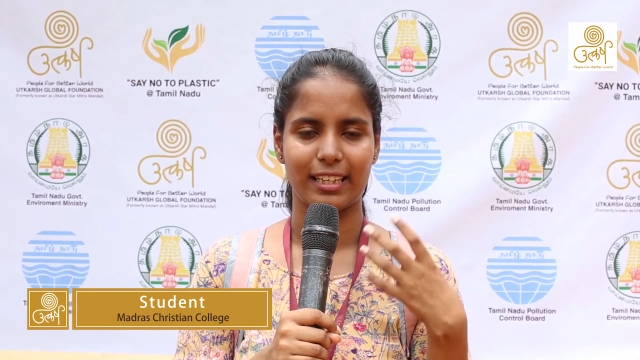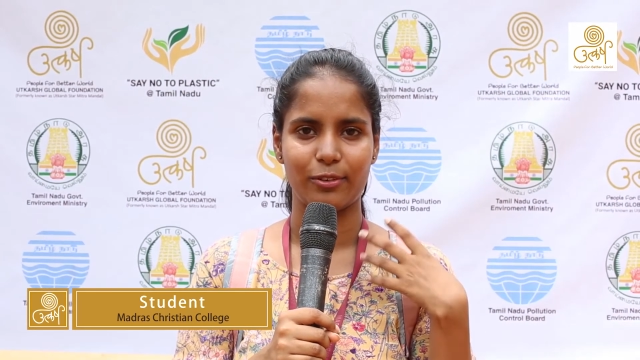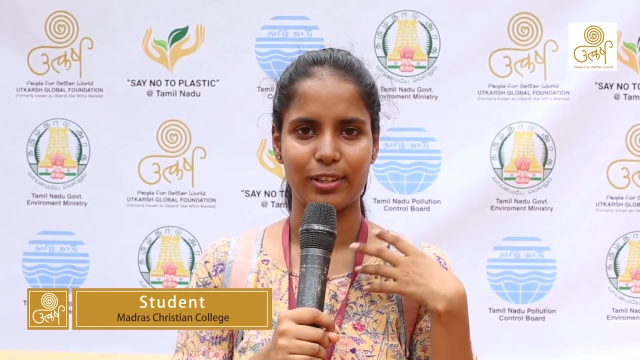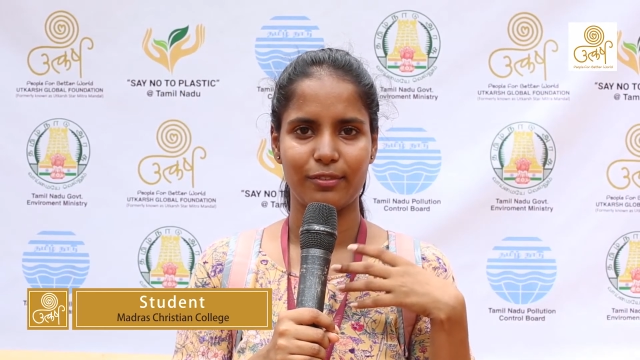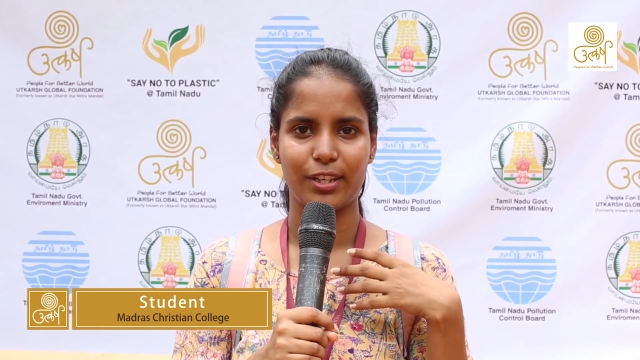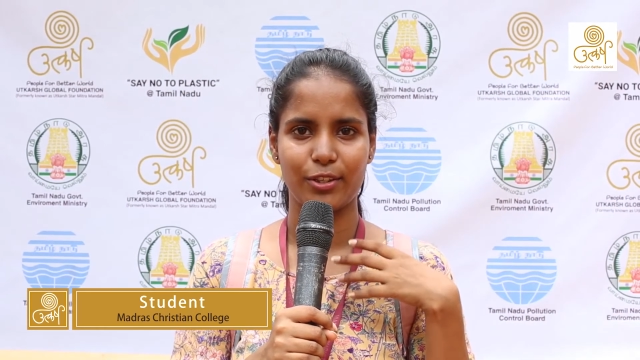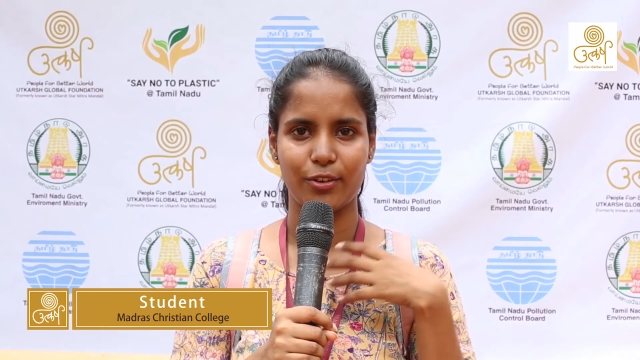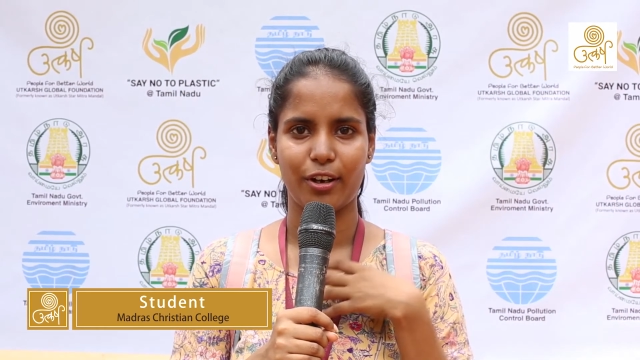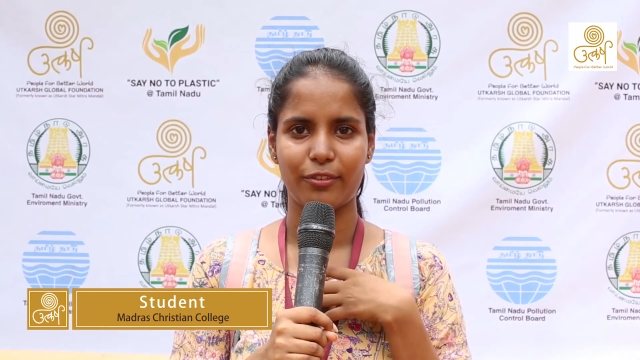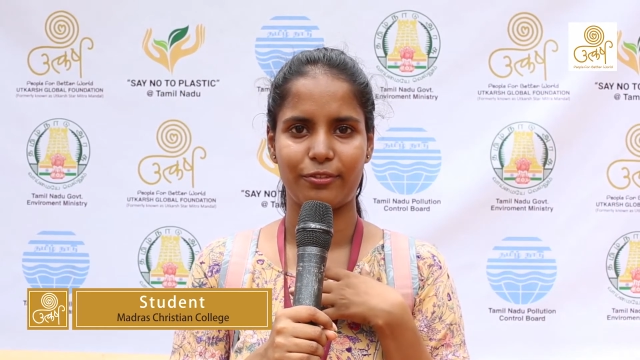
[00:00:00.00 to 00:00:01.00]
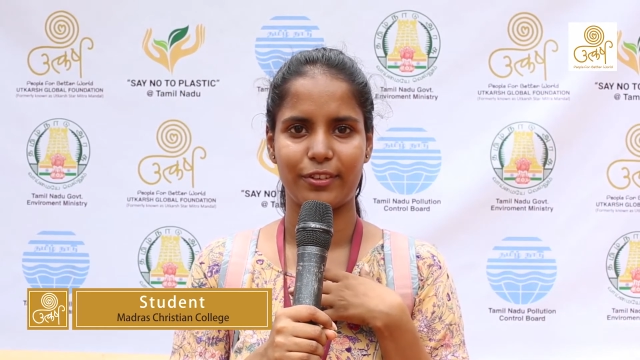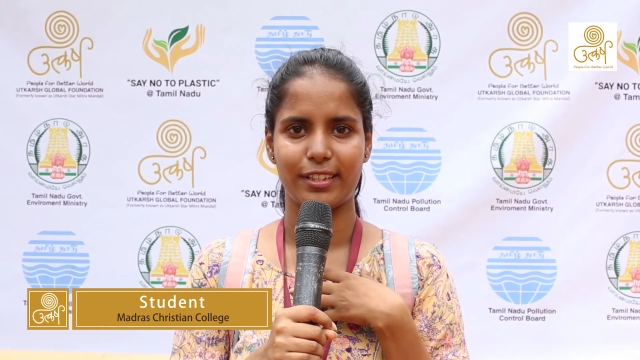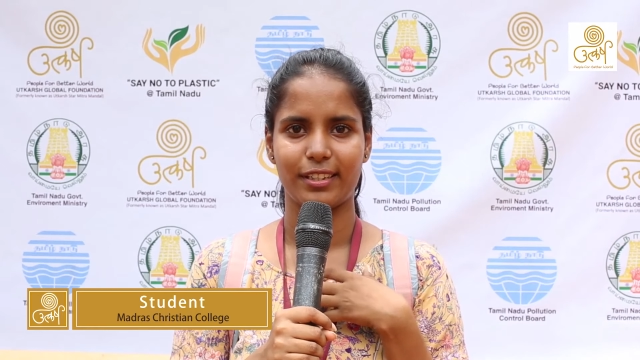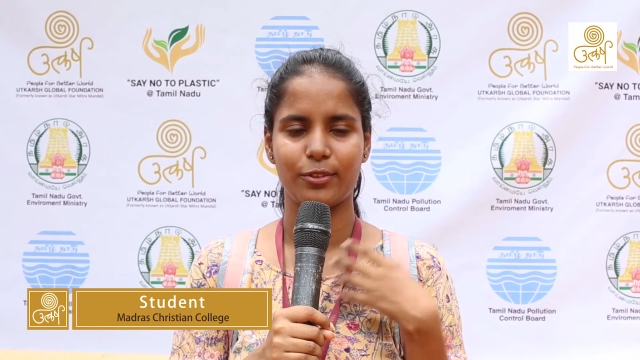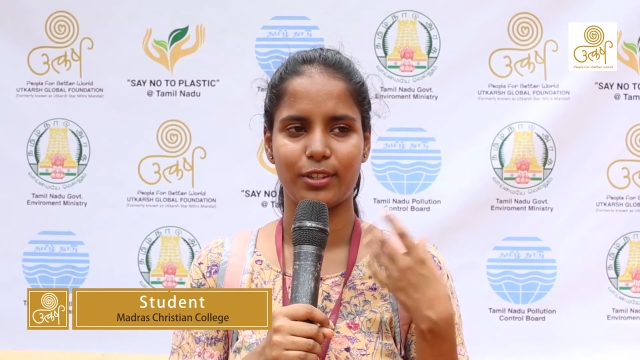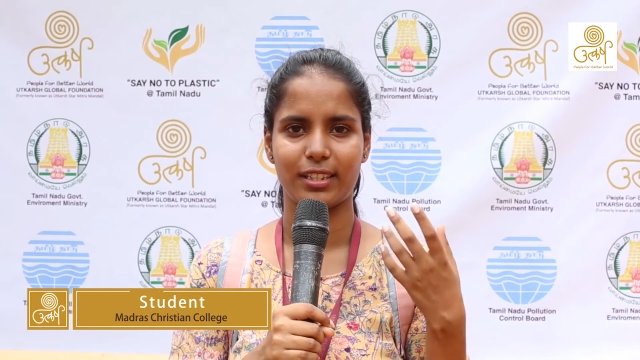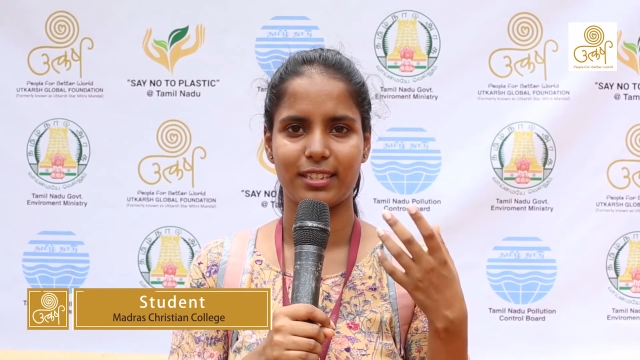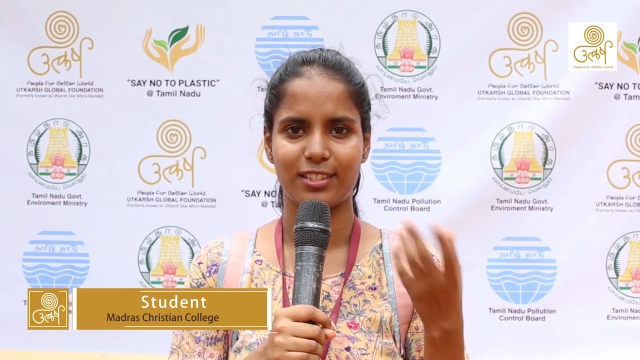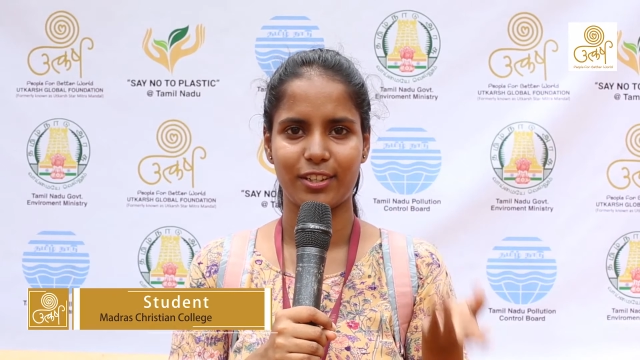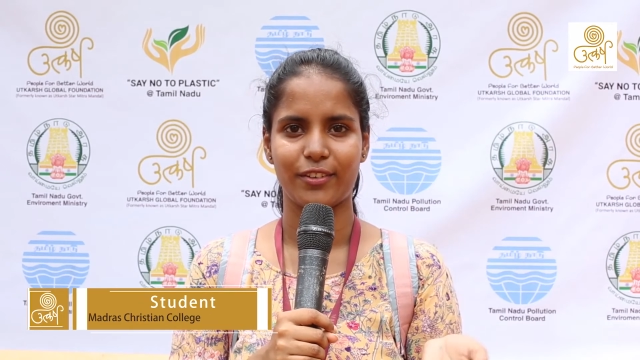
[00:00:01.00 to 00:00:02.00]
Like only when you are fit, you can
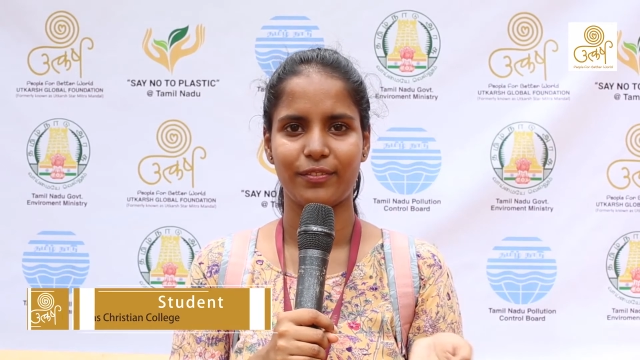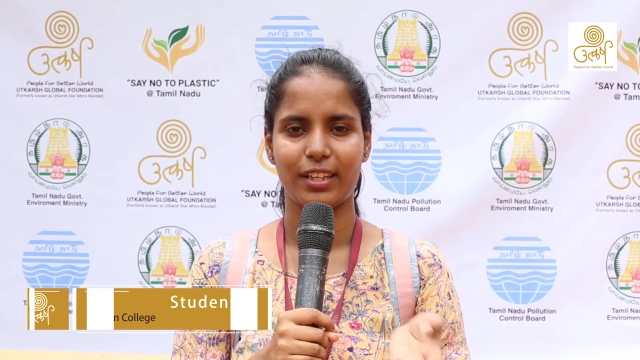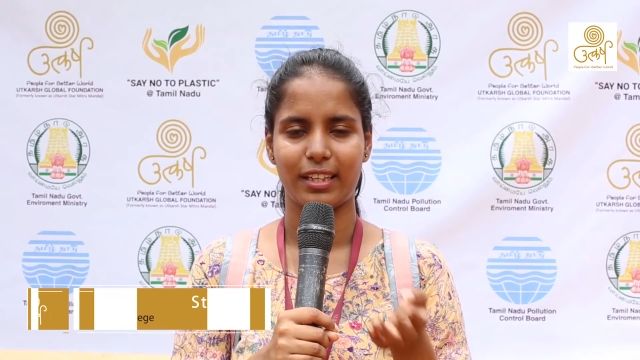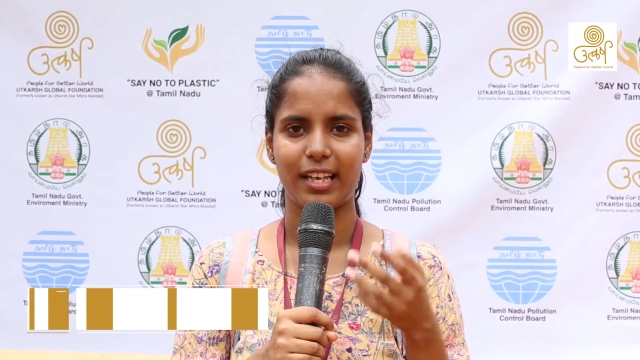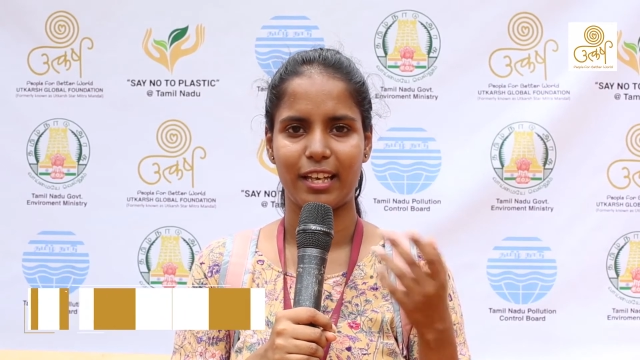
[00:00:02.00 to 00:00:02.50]
serve the